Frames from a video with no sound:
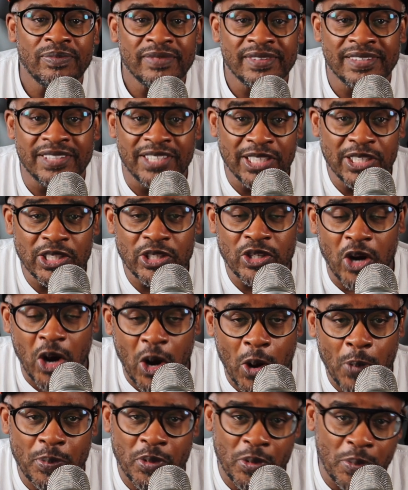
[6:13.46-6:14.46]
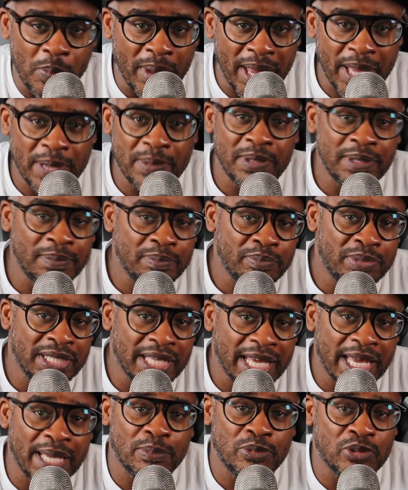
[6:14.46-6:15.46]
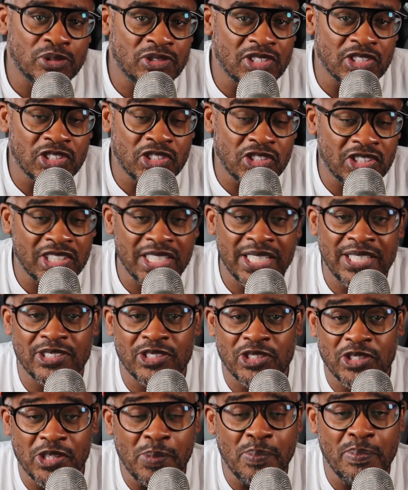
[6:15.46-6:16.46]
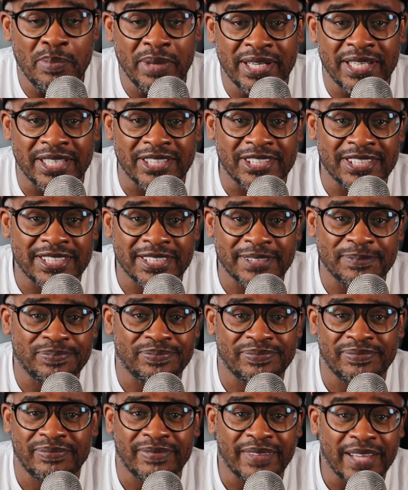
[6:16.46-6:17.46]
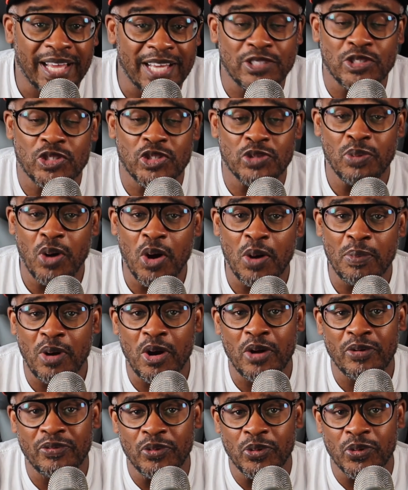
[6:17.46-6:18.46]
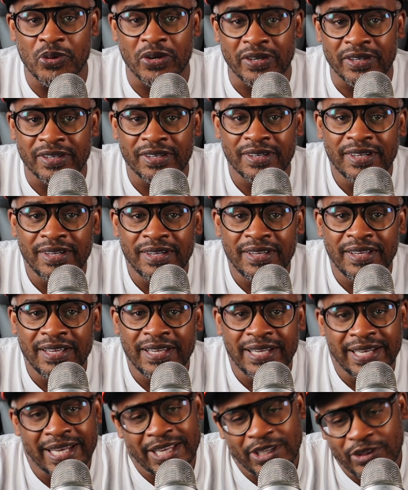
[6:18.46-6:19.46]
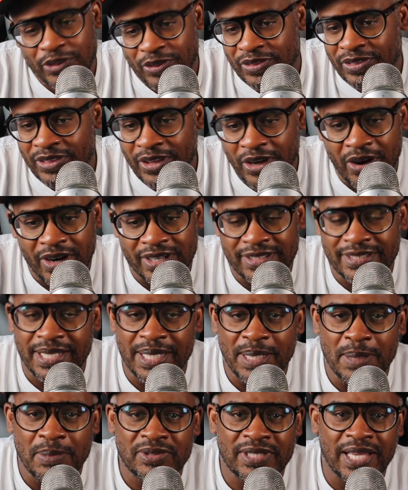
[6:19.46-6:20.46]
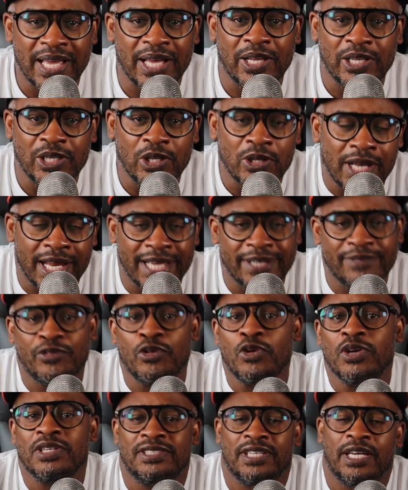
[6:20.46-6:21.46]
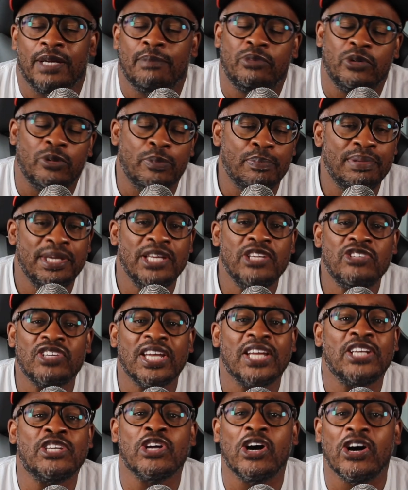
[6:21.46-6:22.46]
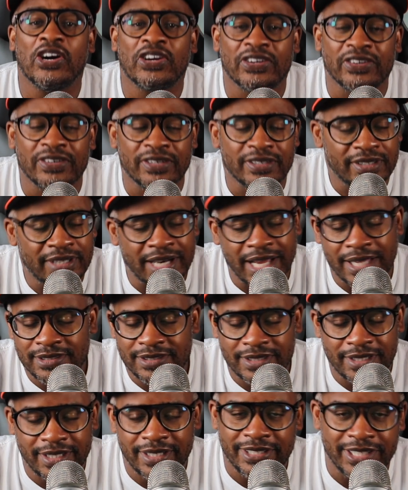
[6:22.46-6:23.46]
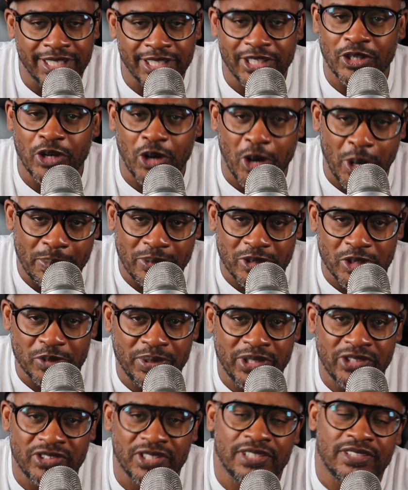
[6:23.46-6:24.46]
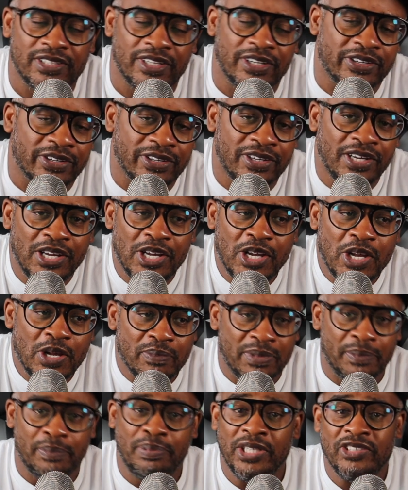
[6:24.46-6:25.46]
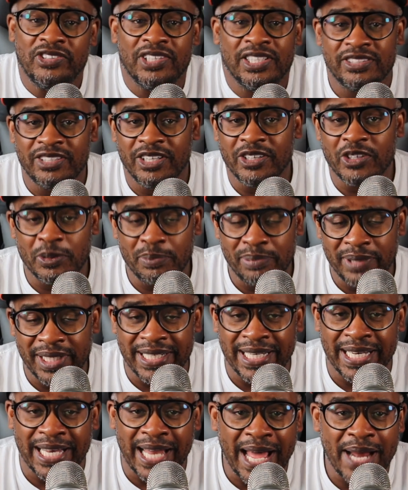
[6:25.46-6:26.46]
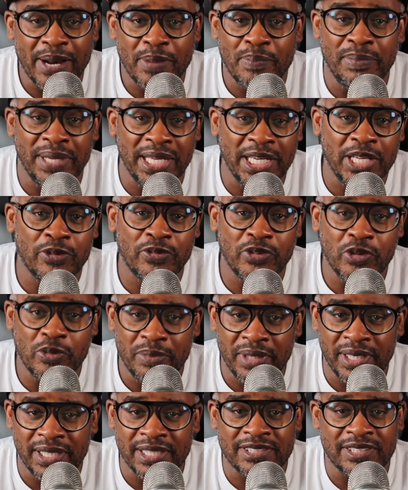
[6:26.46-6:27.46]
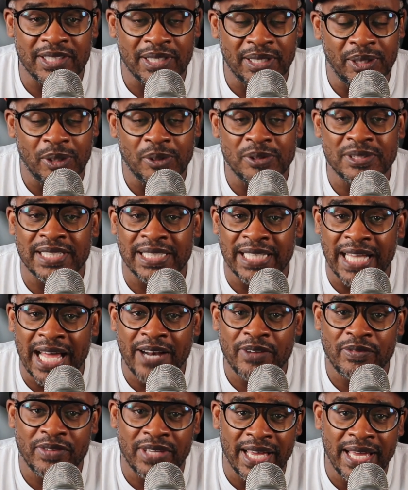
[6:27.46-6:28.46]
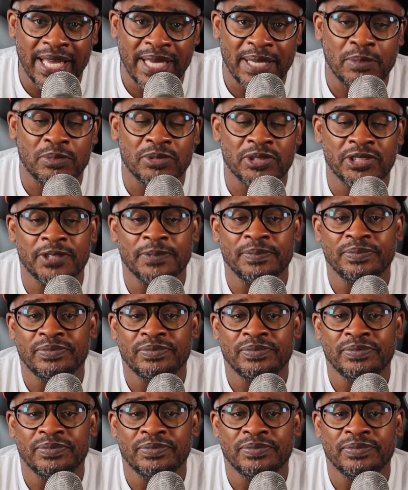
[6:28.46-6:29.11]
Dylan Harper may be able to see some minutes as a small ball four. Like, there are teams that, like, for example, P.J. Tucker. Not saying Dylan Harper's P.J. Tucker. But P.J. Tucker played a lot of meaningful minutes and closed a lot of games